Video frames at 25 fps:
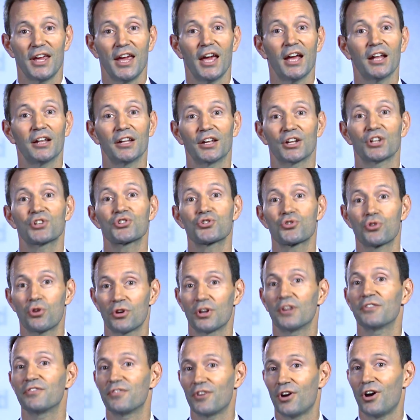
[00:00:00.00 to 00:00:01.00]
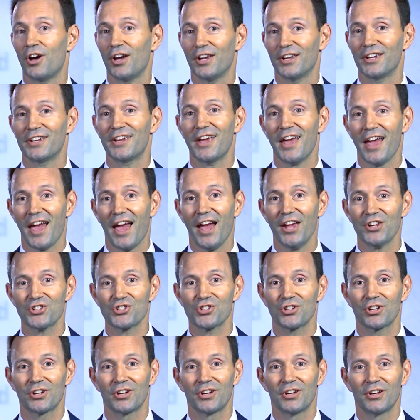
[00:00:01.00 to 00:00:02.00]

electronifying cash.